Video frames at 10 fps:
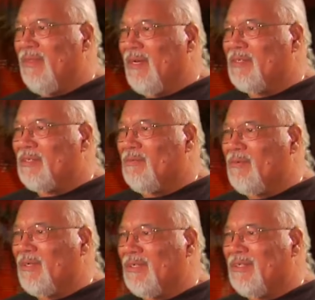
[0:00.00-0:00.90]
There's a
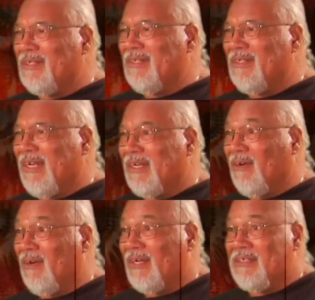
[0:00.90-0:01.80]
word they
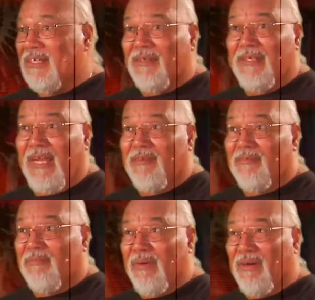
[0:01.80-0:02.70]
call us now
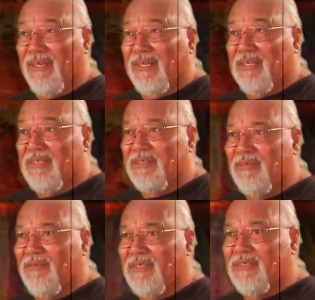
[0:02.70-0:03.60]
Native Americans,
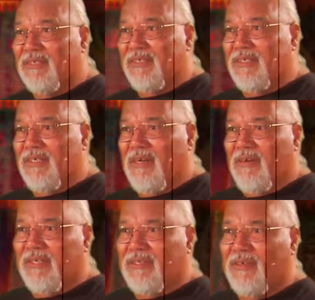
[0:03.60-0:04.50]
which is a
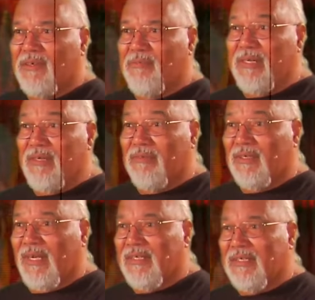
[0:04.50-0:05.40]
generic term I never
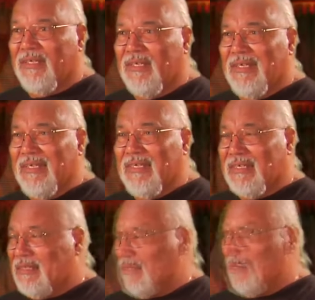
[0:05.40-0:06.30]
liked.
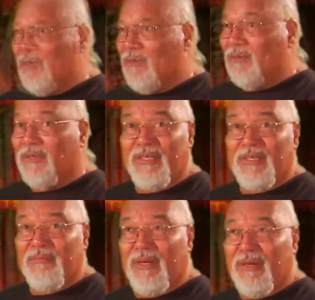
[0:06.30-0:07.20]
We are older
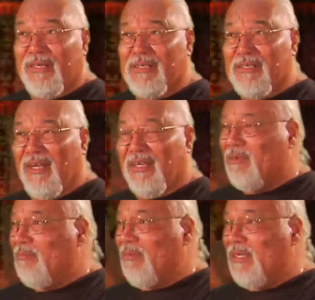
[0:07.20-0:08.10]
than America, so how
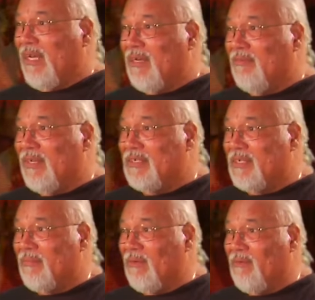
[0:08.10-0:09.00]
can we be native to
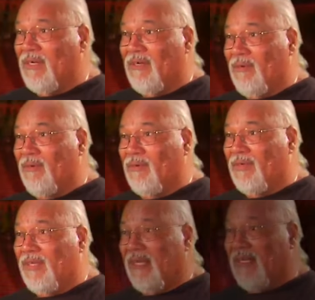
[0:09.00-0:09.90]
something we are
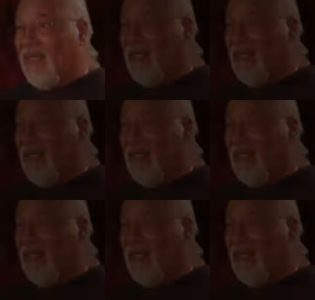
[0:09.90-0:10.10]
older than?